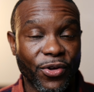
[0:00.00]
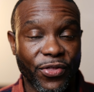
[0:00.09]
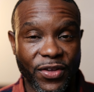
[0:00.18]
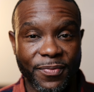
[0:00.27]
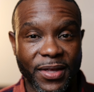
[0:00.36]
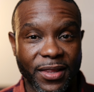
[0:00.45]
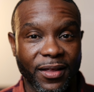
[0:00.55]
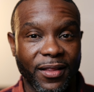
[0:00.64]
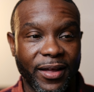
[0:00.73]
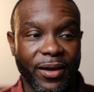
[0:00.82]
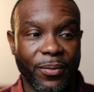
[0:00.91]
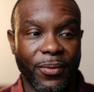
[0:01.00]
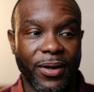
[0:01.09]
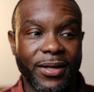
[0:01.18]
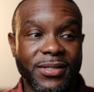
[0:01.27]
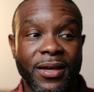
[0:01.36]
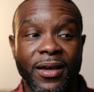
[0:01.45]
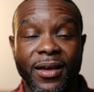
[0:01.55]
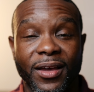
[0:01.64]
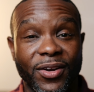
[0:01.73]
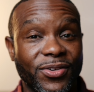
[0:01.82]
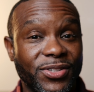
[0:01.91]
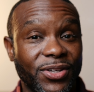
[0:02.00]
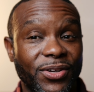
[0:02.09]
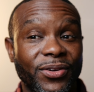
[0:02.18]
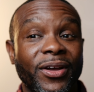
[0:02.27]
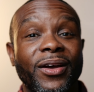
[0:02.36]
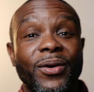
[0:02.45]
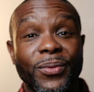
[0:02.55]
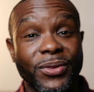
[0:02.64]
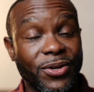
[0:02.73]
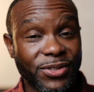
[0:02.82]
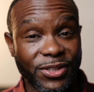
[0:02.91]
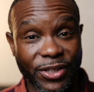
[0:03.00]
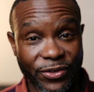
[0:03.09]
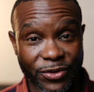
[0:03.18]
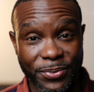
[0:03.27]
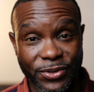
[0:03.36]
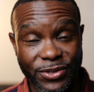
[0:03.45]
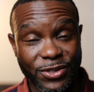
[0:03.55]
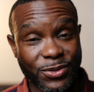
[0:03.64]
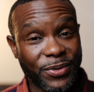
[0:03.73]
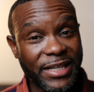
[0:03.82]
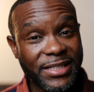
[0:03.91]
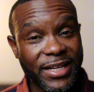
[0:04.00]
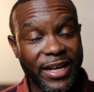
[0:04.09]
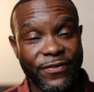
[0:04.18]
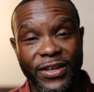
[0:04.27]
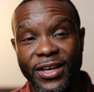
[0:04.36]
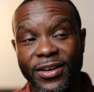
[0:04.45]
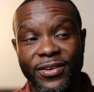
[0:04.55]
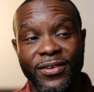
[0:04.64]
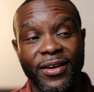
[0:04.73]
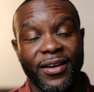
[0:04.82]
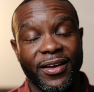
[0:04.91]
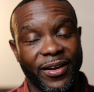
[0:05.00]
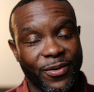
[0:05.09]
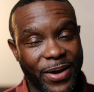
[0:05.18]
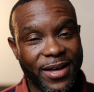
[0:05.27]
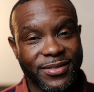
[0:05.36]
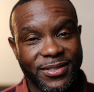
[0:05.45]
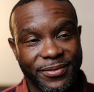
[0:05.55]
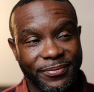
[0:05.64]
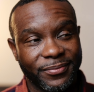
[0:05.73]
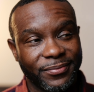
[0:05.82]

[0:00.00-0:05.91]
theme that the client wants, and also with those deliverables. Because when they see that video and it wows them,